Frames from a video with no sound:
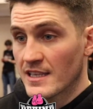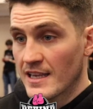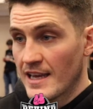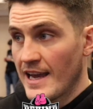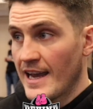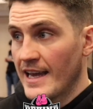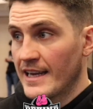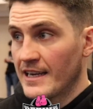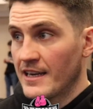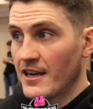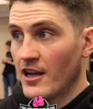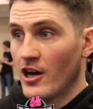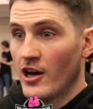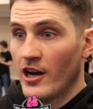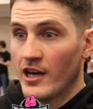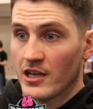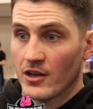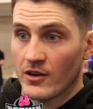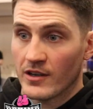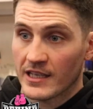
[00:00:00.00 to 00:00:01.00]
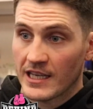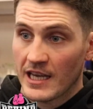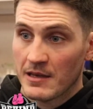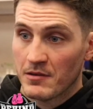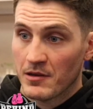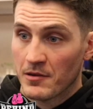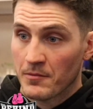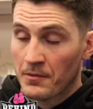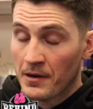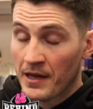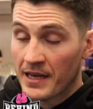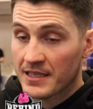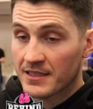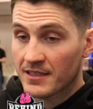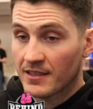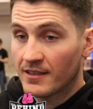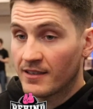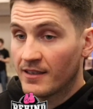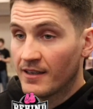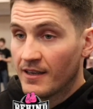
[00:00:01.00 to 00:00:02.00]
of the head and hurt you and keep you in
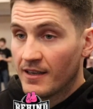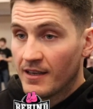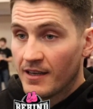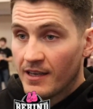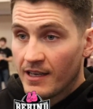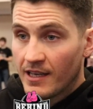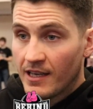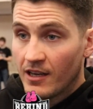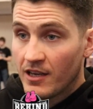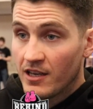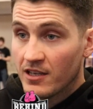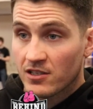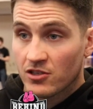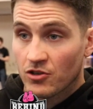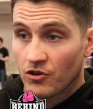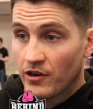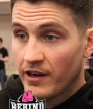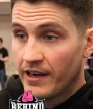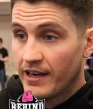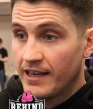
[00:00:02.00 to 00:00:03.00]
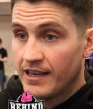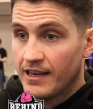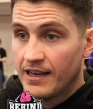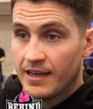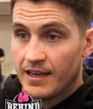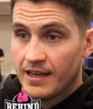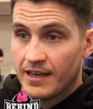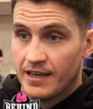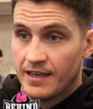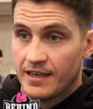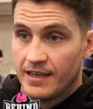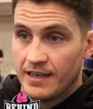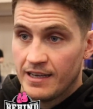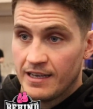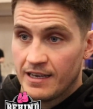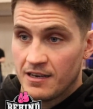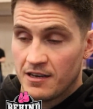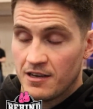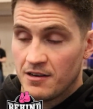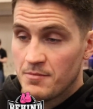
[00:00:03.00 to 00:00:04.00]
place. And you saw it in
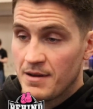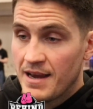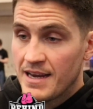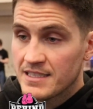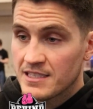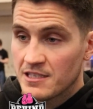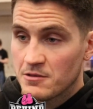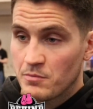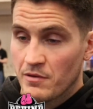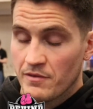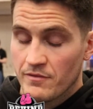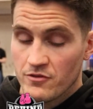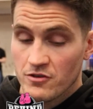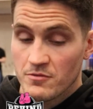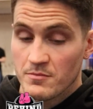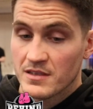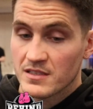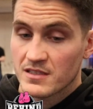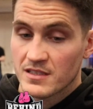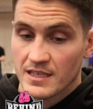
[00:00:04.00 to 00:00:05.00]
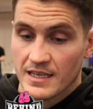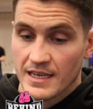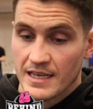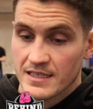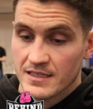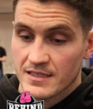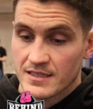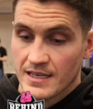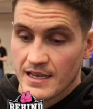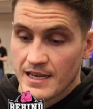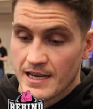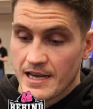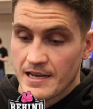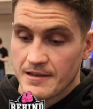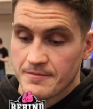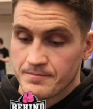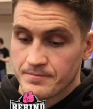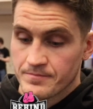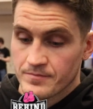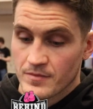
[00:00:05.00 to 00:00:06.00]
an amazing performance against
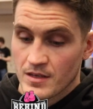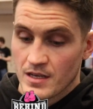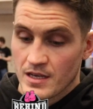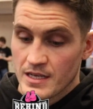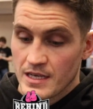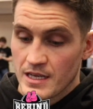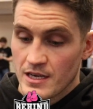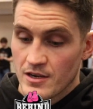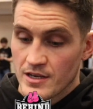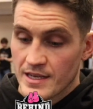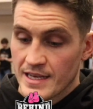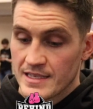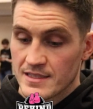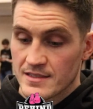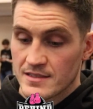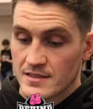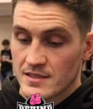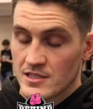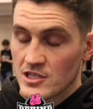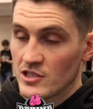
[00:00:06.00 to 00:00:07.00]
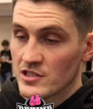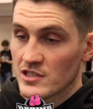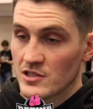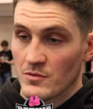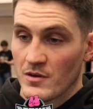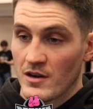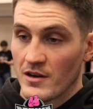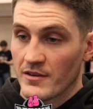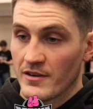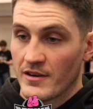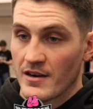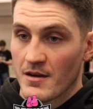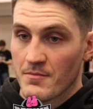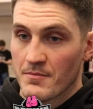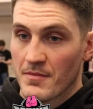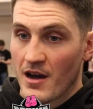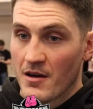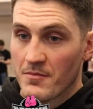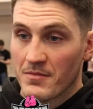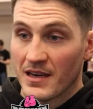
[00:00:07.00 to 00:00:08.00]
Deontay Wilder, and
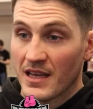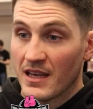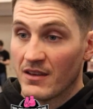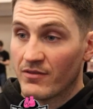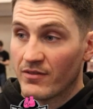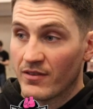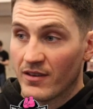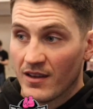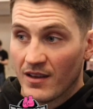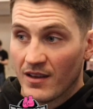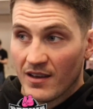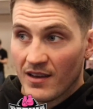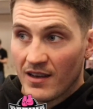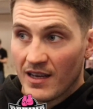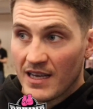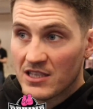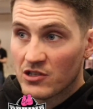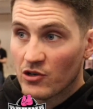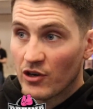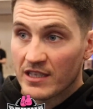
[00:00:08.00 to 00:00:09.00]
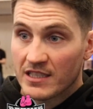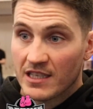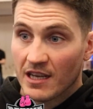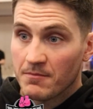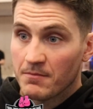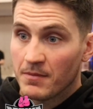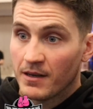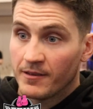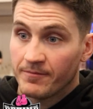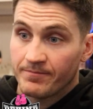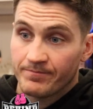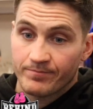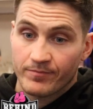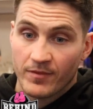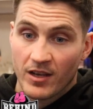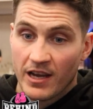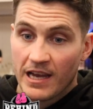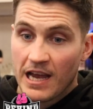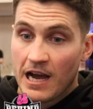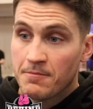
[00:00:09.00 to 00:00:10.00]
I believe he's got his number.
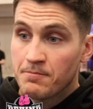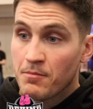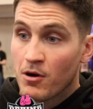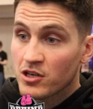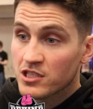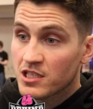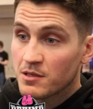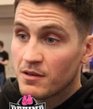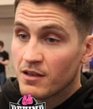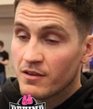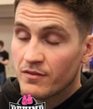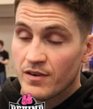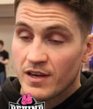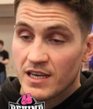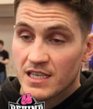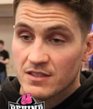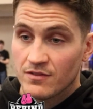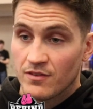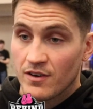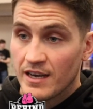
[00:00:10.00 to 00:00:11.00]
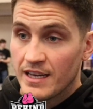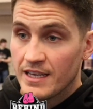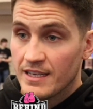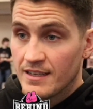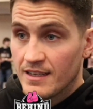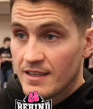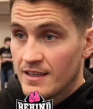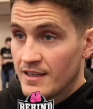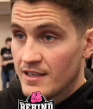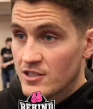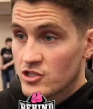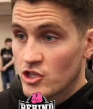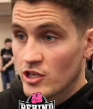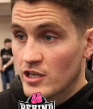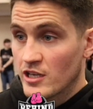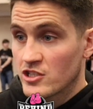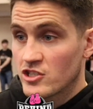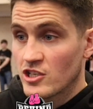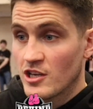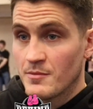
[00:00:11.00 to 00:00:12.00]
He outboxed him in the first fight,
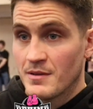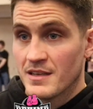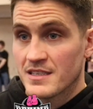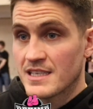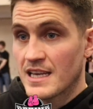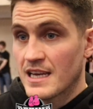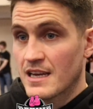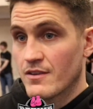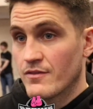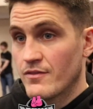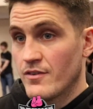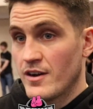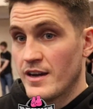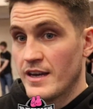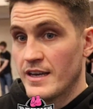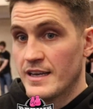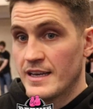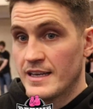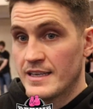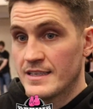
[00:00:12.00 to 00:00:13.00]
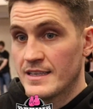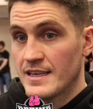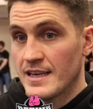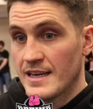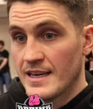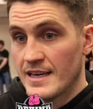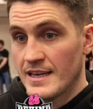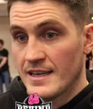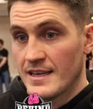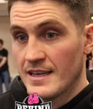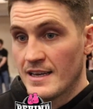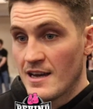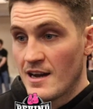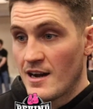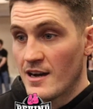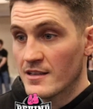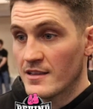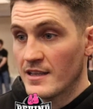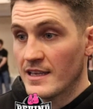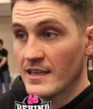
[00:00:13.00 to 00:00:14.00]
took it to him in the second fight, and
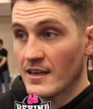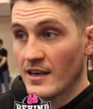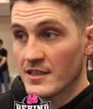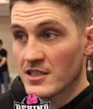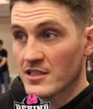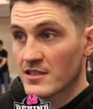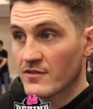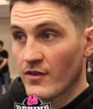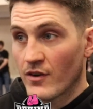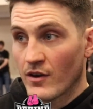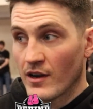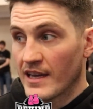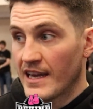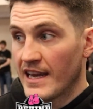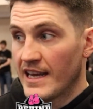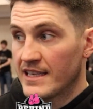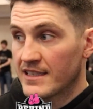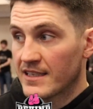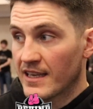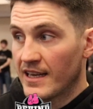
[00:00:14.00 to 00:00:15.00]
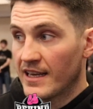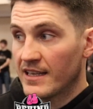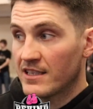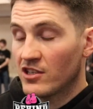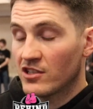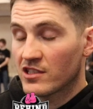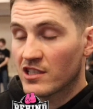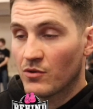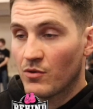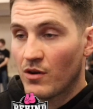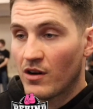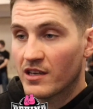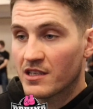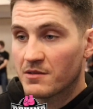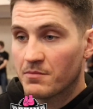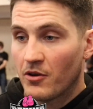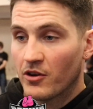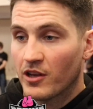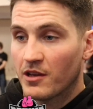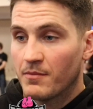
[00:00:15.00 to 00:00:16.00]
I just feel like he's Deontay
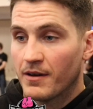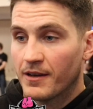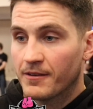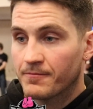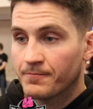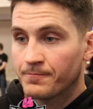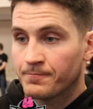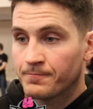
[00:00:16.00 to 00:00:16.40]
Wilder's bogeyman.